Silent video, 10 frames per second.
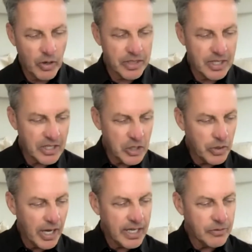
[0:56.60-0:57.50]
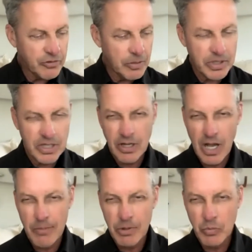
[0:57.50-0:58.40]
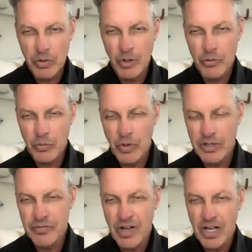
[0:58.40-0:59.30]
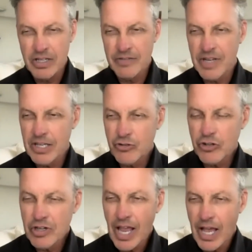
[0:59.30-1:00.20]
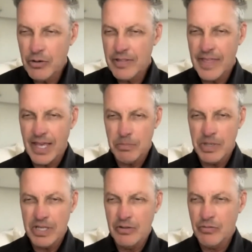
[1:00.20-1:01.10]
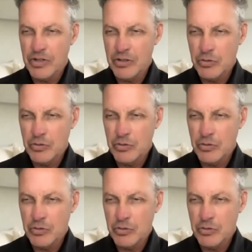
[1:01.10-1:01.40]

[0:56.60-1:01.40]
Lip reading: think you and I have something in common. We're both rather fond of nature. How did that begin for you?